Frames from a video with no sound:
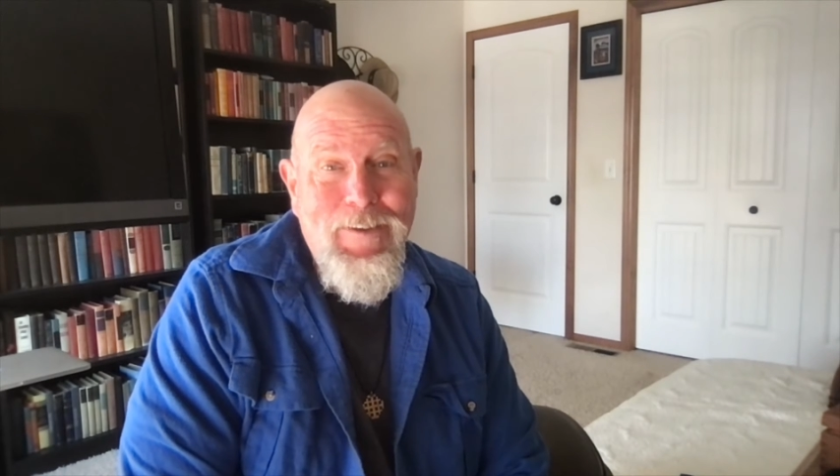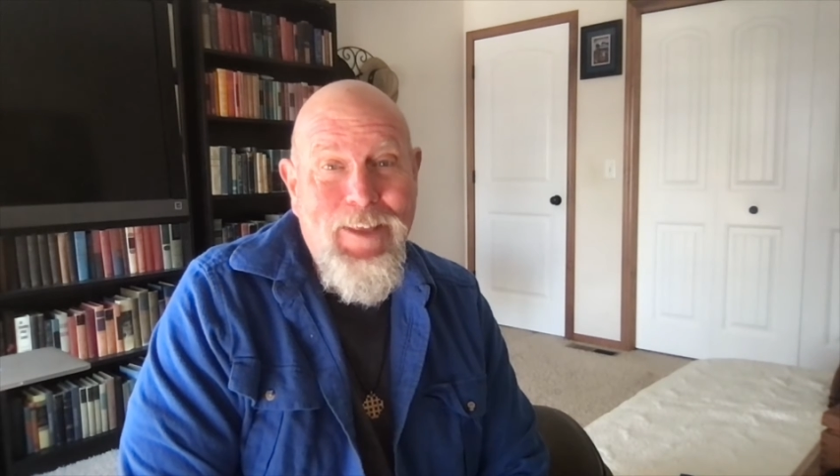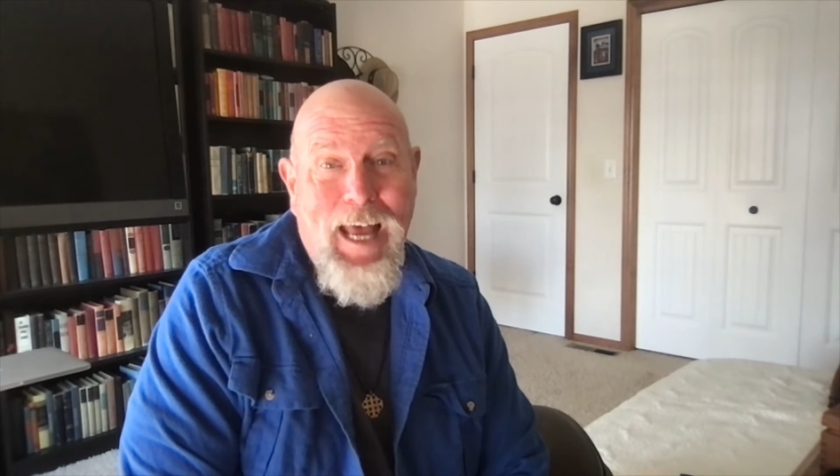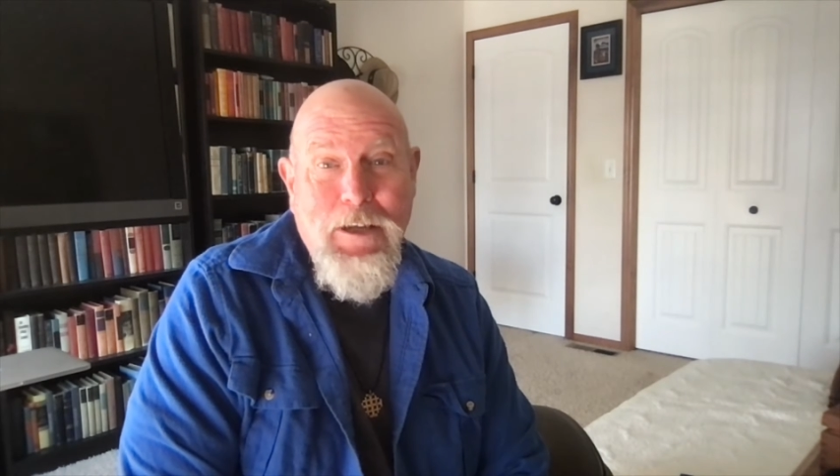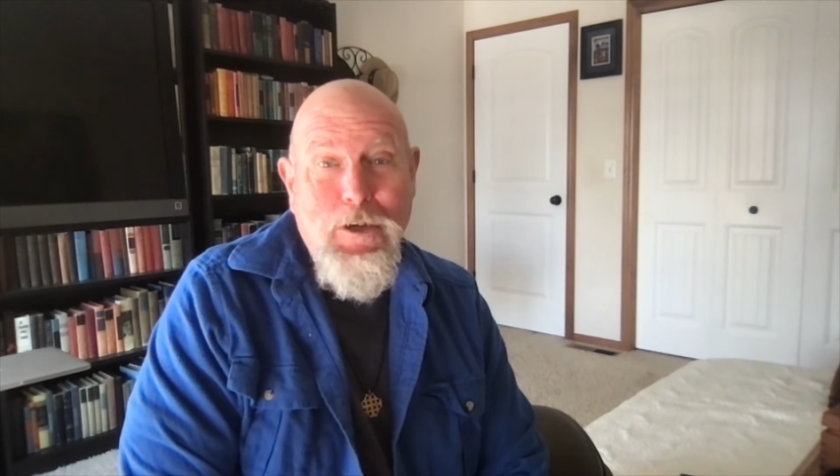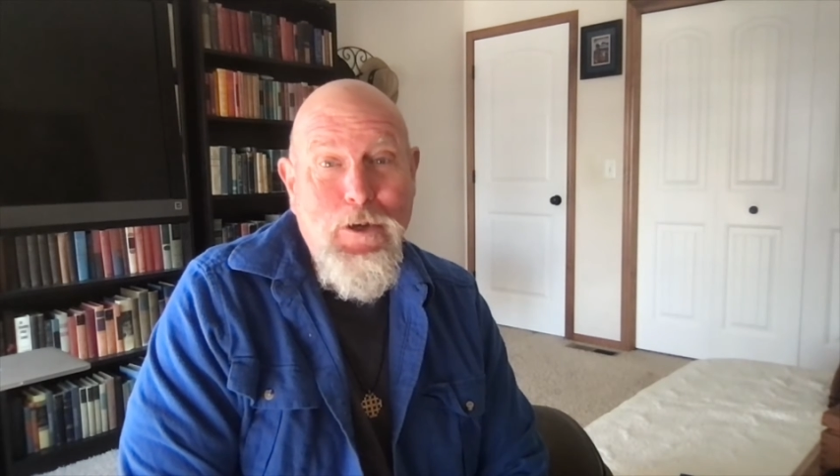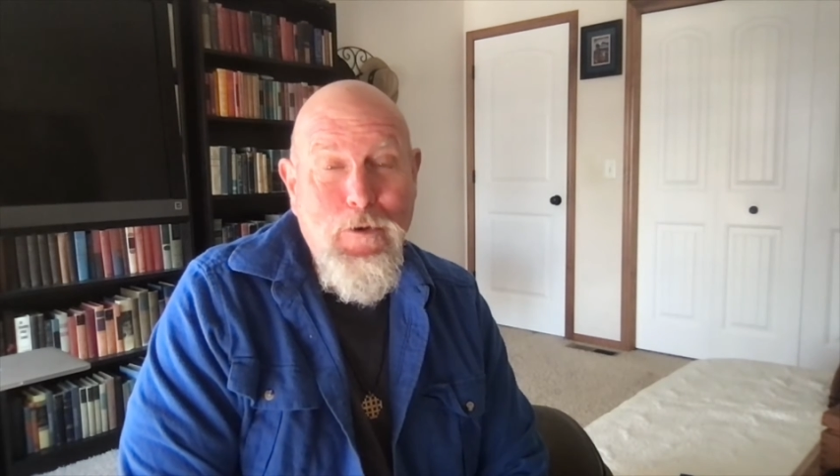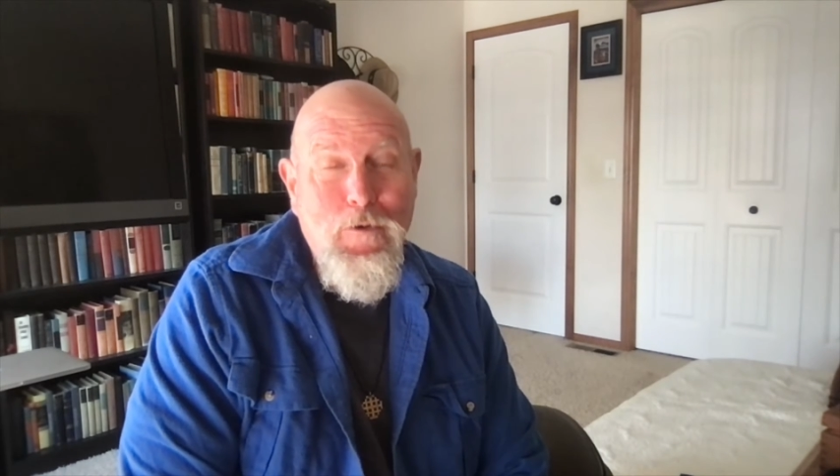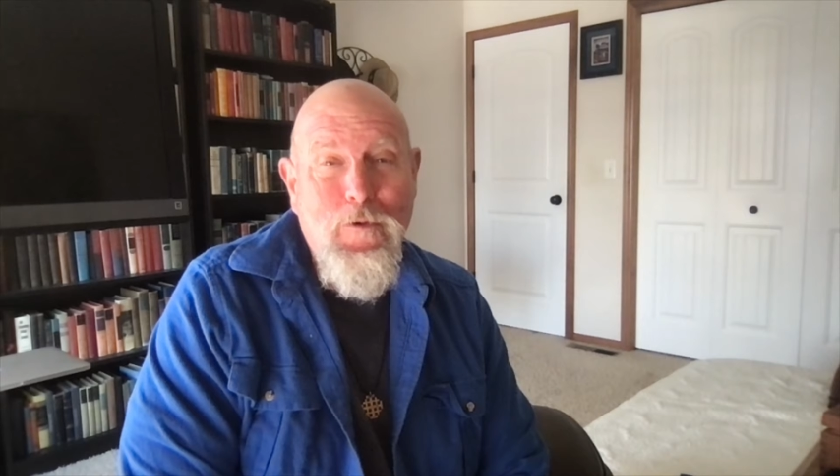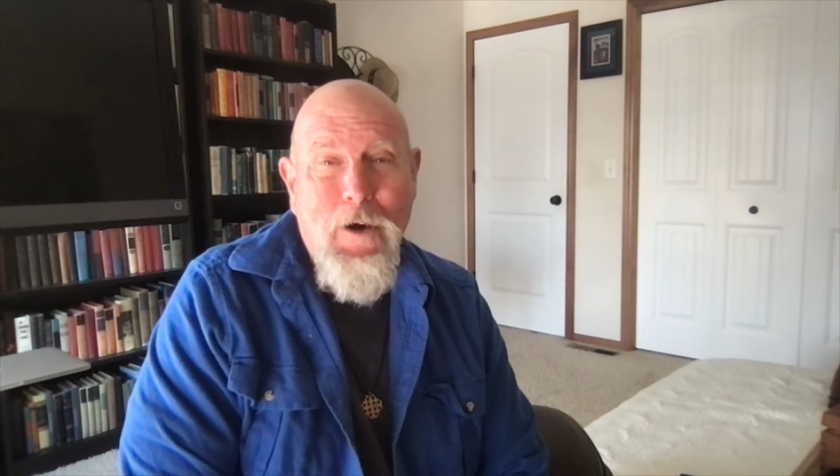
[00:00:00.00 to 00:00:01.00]
that
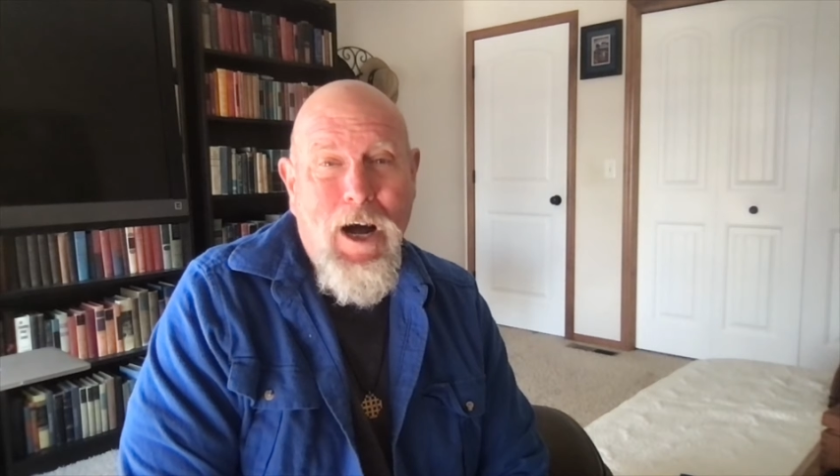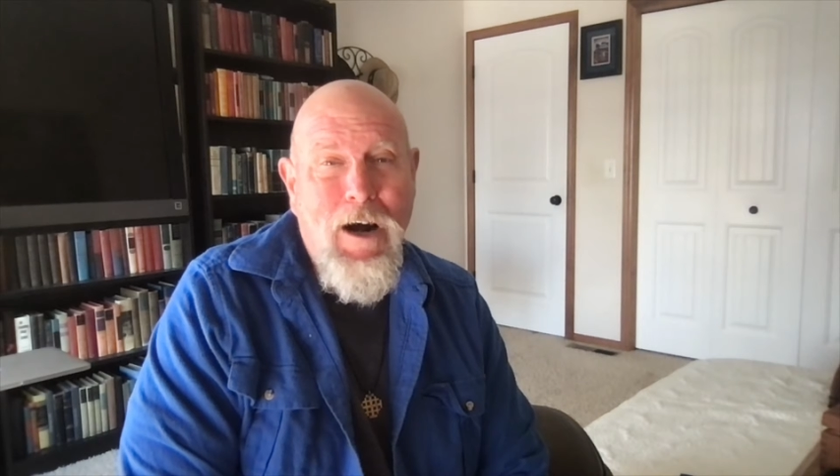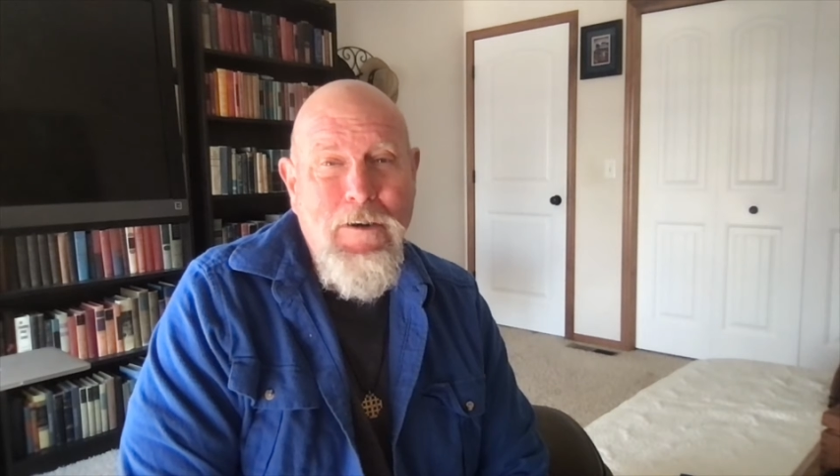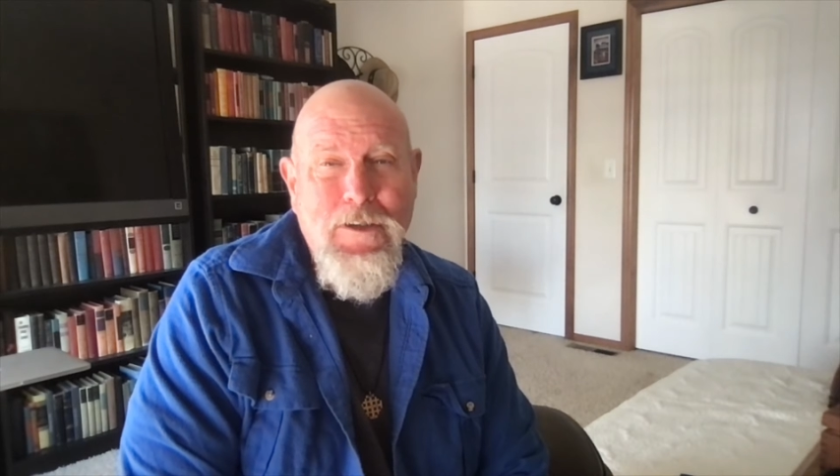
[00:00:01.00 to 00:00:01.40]
you are